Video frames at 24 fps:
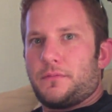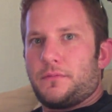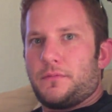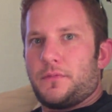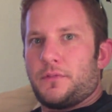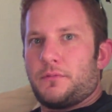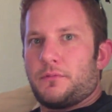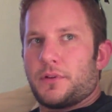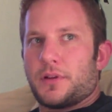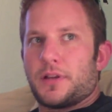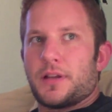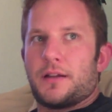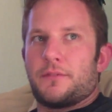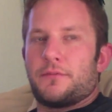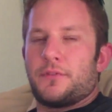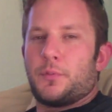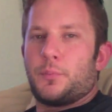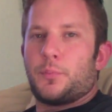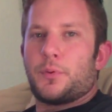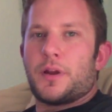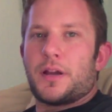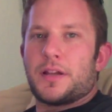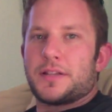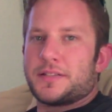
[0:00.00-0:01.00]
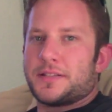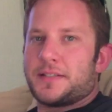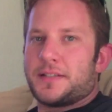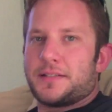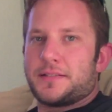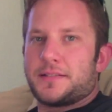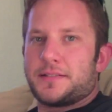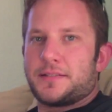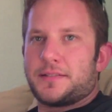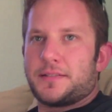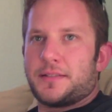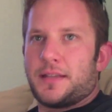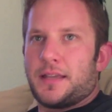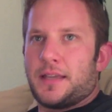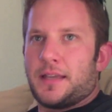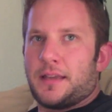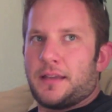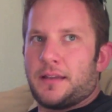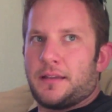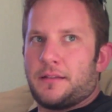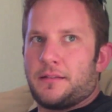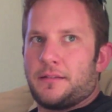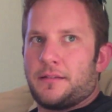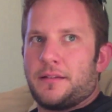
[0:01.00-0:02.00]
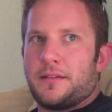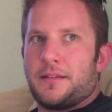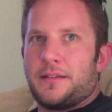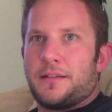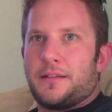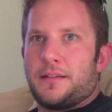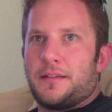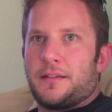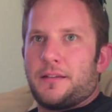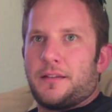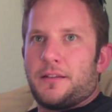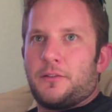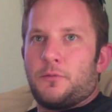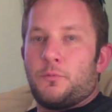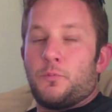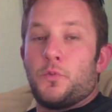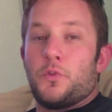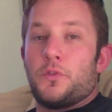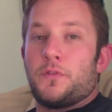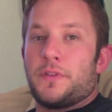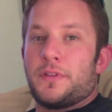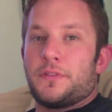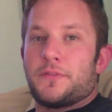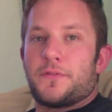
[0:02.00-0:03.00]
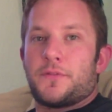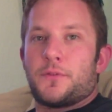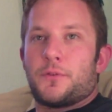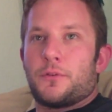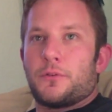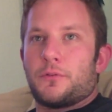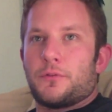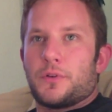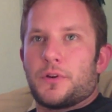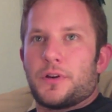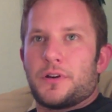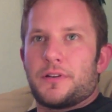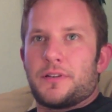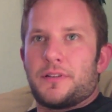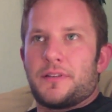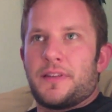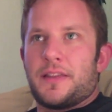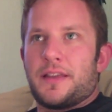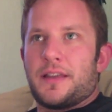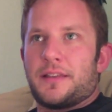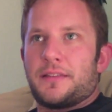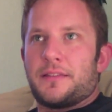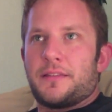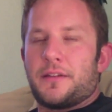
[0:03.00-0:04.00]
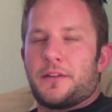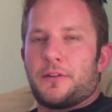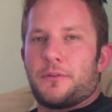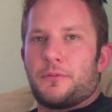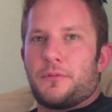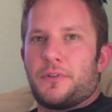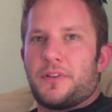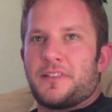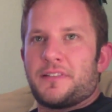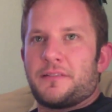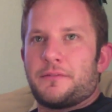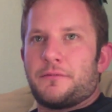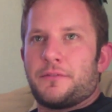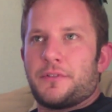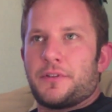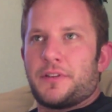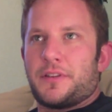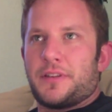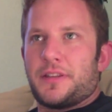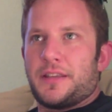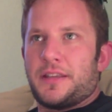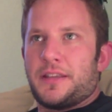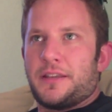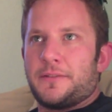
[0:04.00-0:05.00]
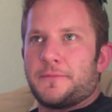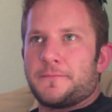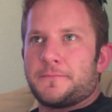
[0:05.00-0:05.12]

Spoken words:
the recovery process and moving forward, that there wasn't really